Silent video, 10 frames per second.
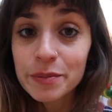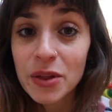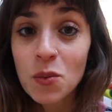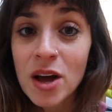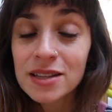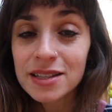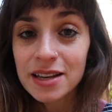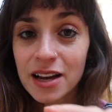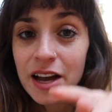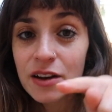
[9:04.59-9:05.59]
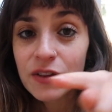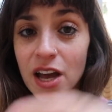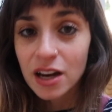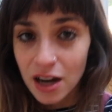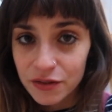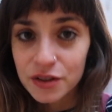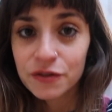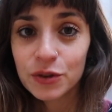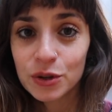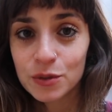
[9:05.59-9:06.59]
but the ones that kind of cover the
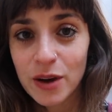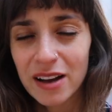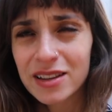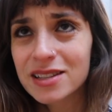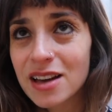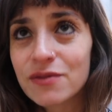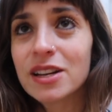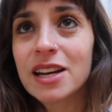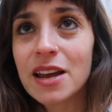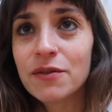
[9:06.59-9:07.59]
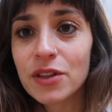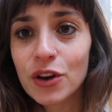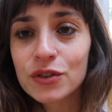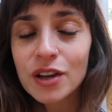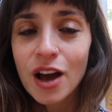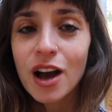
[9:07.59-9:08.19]
foot as well, there's definitely a name for those,